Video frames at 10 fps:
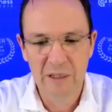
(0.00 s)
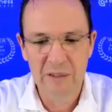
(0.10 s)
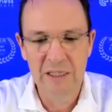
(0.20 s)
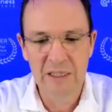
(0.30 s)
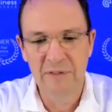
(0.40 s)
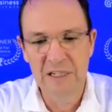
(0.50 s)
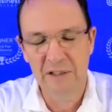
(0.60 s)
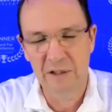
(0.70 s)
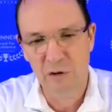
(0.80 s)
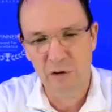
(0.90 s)

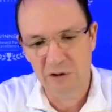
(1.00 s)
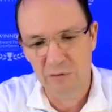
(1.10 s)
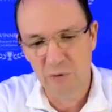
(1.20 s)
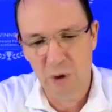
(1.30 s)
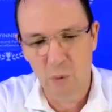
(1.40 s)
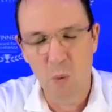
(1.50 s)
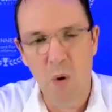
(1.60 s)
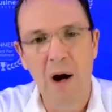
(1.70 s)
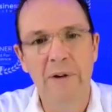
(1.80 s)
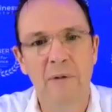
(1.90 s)
investing across a
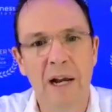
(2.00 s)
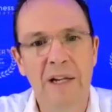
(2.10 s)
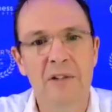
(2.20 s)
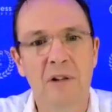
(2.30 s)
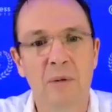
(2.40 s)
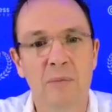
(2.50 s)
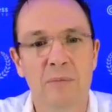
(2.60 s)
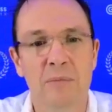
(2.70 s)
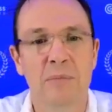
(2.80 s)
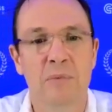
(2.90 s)
wide range, like
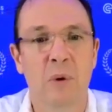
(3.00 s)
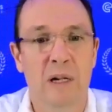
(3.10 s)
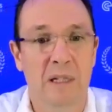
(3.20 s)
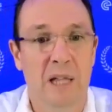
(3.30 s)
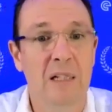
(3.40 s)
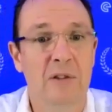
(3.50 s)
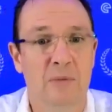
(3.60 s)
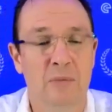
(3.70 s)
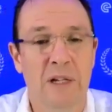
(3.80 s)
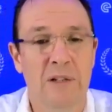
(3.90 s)
quite a large
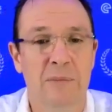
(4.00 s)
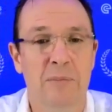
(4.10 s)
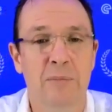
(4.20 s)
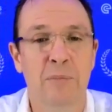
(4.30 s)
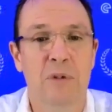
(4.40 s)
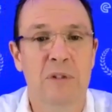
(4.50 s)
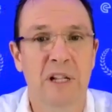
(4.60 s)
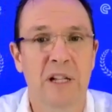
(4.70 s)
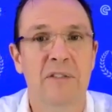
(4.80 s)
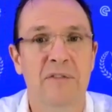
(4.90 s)
range, more than
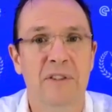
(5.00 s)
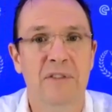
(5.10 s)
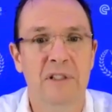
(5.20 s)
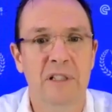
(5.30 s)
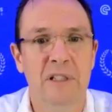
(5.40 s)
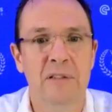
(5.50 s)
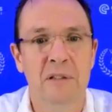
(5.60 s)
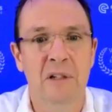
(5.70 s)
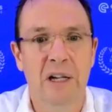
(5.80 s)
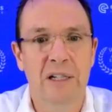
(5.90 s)
10 to 15,
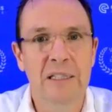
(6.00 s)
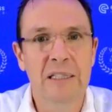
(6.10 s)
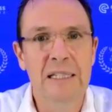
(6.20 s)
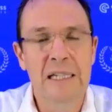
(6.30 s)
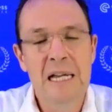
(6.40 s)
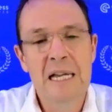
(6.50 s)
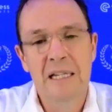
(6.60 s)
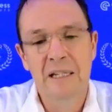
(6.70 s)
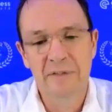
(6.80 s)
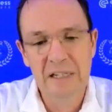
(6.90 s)
ideally,
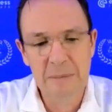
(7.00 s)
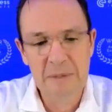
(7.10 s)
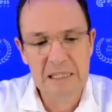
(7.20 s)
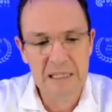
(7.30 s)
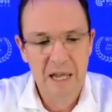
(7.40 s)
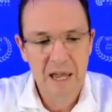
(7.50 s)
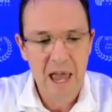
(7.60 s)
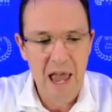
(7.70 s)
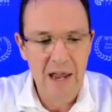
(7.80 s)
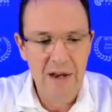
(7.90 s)
investments.
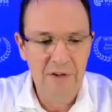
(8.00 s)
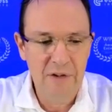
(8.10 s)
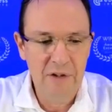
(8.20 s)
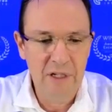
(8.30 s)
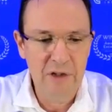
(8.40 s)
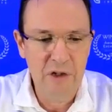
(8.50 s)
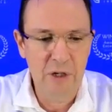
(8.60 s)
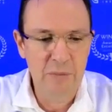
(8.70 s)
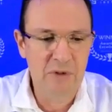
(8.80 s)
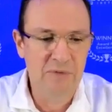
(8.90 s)
And in
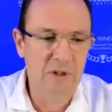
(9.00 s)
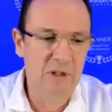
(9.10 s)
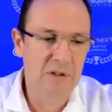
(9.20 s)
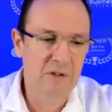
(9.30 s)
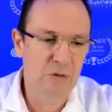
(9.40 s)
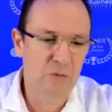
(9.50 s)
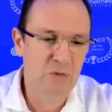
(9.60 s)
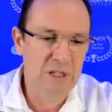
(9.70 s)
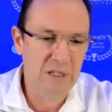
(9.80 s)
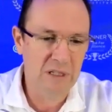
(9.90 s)
terms of the
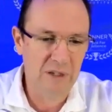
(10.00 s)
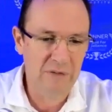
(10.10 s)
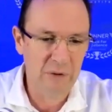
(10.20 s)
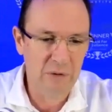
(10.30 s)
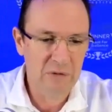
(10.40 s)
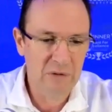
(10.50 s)
risk level,